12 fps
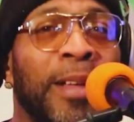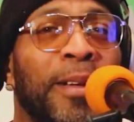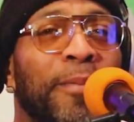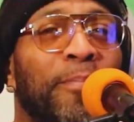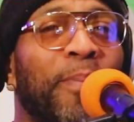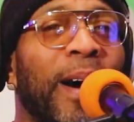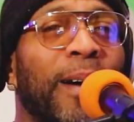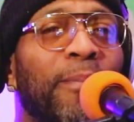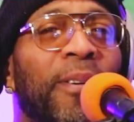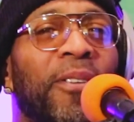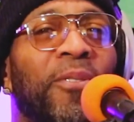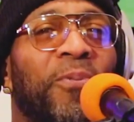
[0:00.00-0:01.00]
by
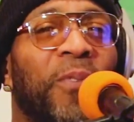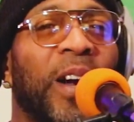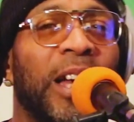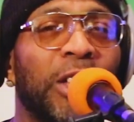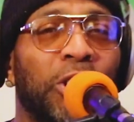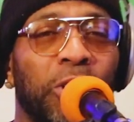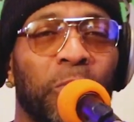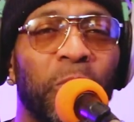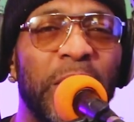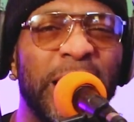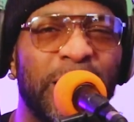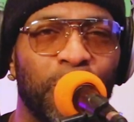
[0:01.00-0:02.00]
motherfucking
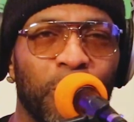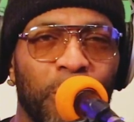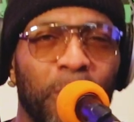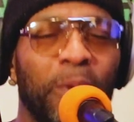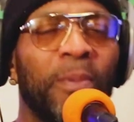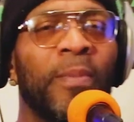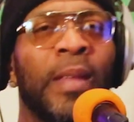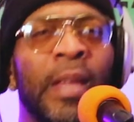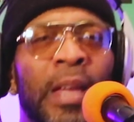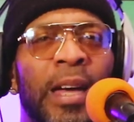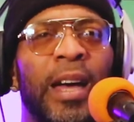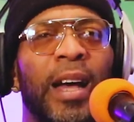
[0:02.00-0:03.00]
Sharice's room,
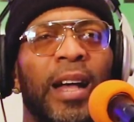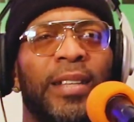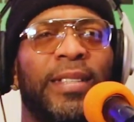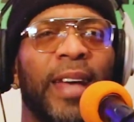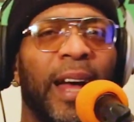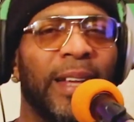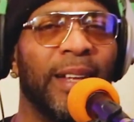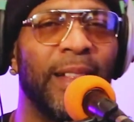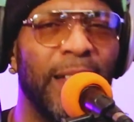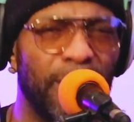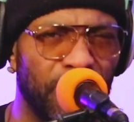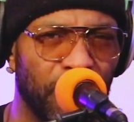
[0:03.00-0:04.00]
inside the
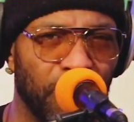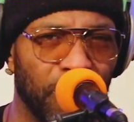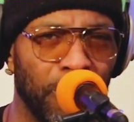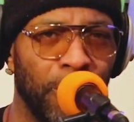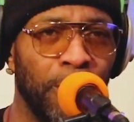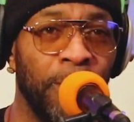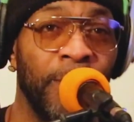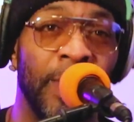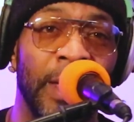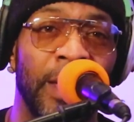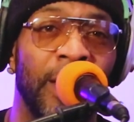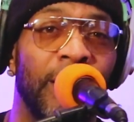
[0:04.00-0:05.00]
living room.
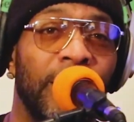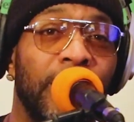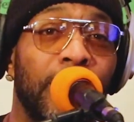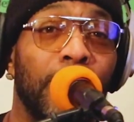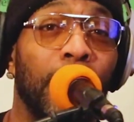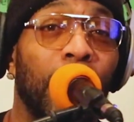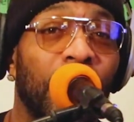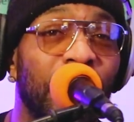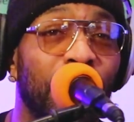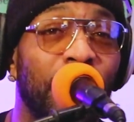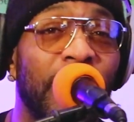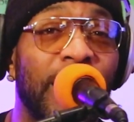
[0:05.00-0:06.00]
You know what I
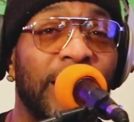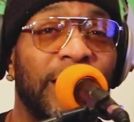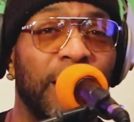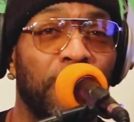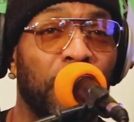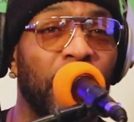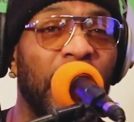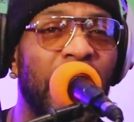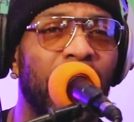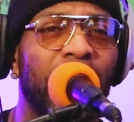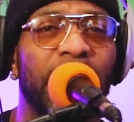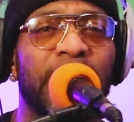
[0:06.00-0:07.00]
mean? Different
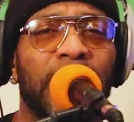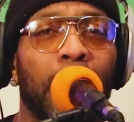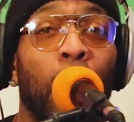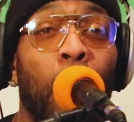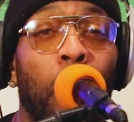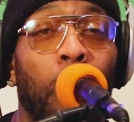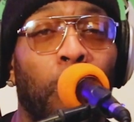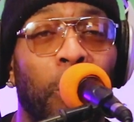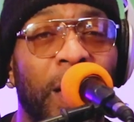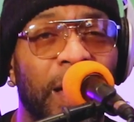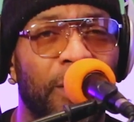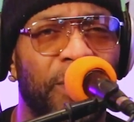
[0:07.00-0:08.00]
areas in the
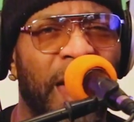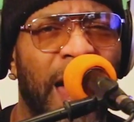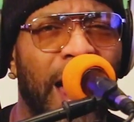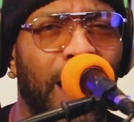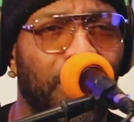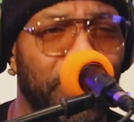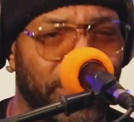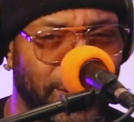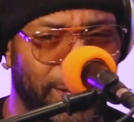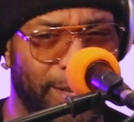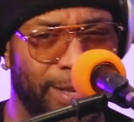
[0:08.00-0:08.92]
hallway of the house.